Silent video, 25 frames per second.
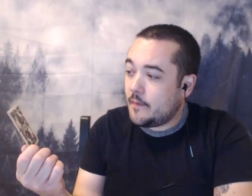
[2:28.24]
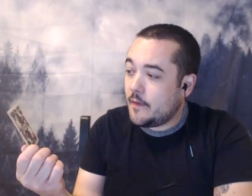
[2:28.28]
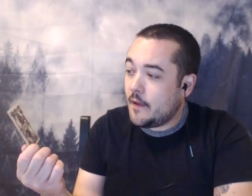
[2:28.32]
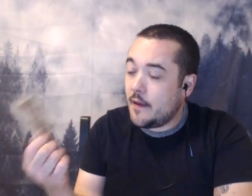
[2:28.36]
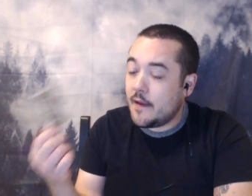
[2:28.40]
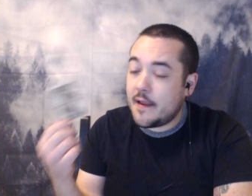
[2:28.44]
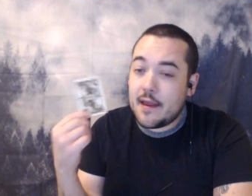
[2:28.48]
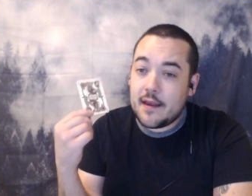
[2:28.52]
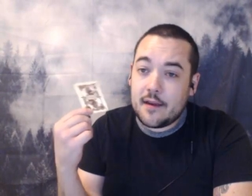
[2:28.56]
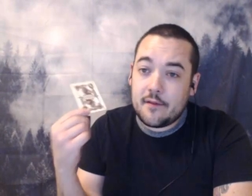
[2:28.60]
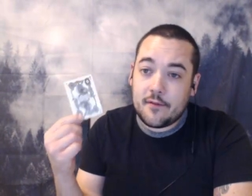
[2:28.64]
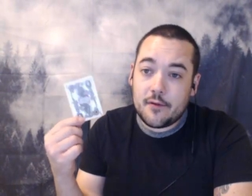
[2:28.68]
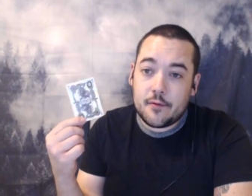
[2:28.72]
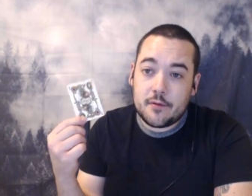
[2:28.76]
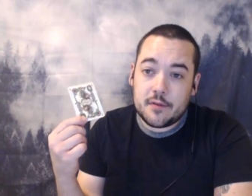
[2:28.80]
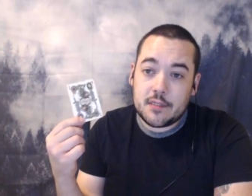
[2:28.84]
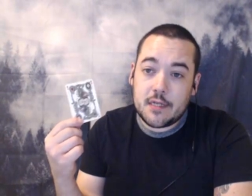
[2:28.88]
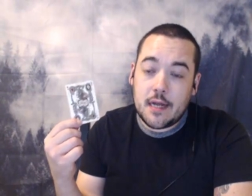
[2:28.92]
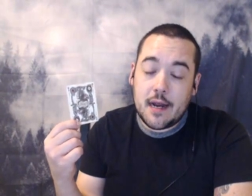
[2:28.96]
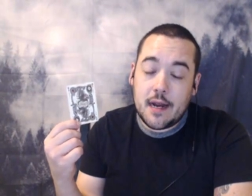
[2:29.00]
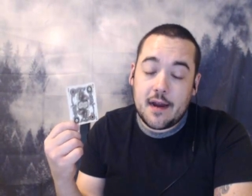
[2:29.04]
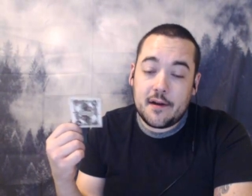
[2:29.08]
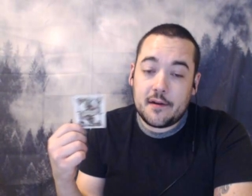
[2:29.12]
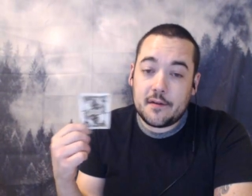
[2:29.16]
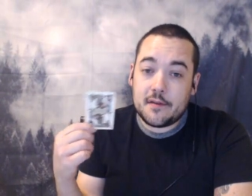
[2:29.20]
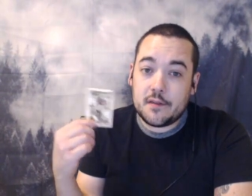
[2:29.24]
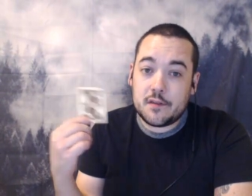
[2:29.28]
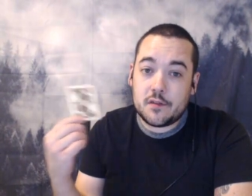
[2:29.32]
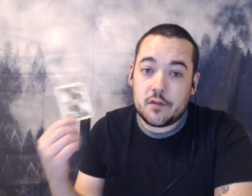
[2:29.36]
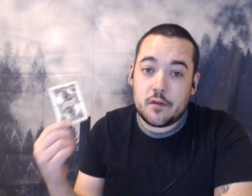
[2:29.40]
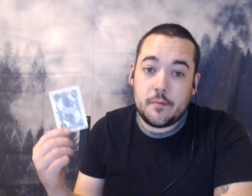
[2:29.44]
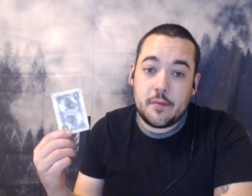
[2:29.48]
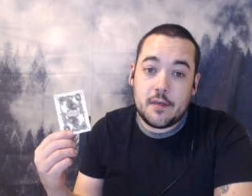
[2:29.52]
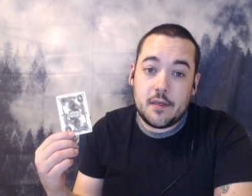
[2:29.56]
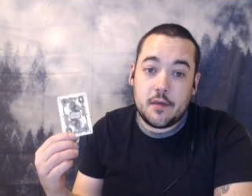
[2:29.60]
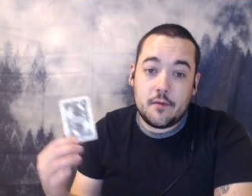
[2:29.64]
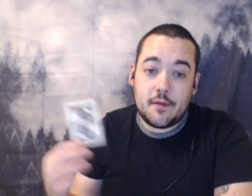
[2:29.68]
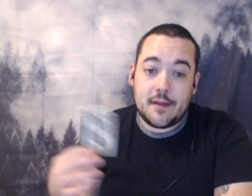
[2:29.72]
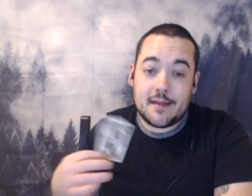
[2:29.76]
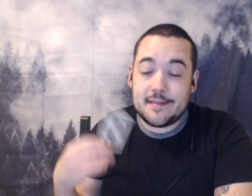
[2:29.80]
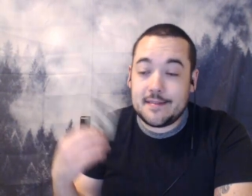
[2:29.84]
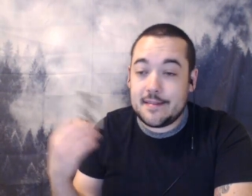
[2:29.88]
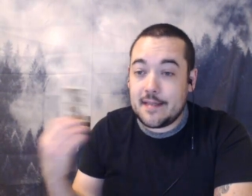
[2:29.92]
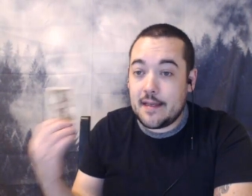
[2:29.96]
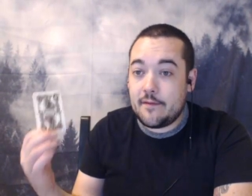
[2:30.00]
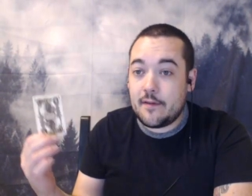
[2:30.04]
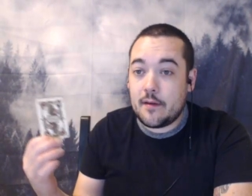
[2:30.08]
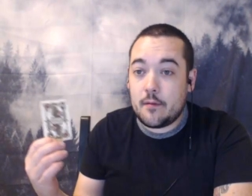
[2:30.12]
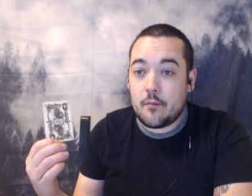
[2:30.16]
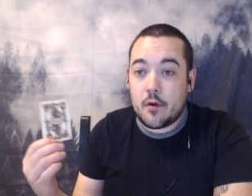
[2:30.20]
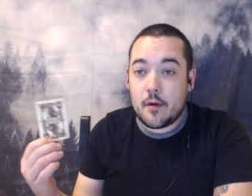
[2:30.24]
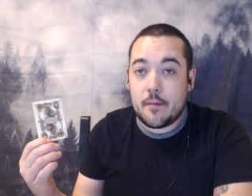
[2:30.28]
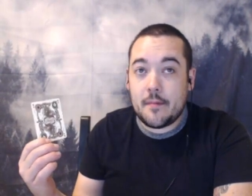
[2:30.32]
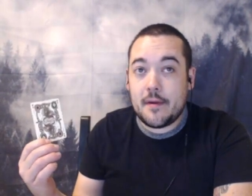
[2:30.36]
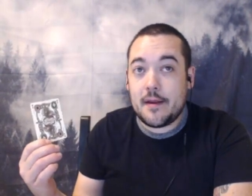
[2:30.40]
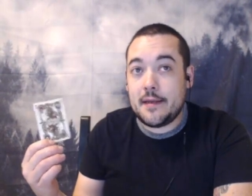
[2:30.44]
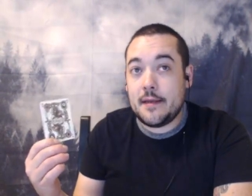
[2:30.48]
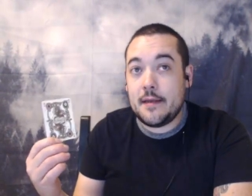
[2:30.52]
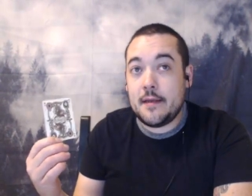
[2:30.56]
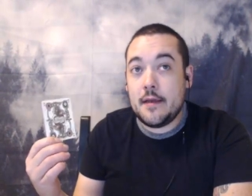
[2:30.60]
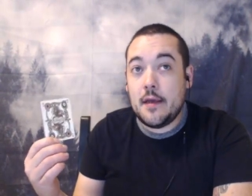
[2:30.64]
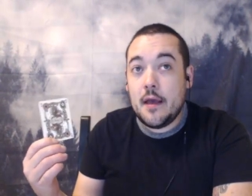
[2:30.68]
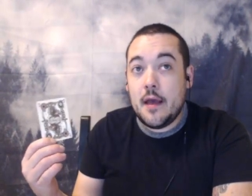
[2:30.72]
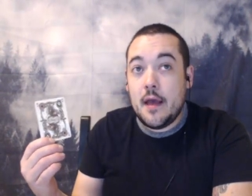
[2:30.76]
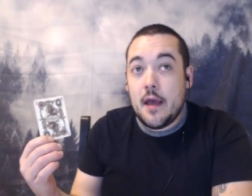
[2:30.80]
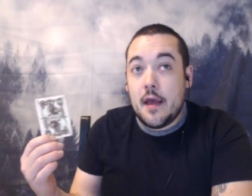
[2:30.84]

again, if you're retired, this could be you like saving more money.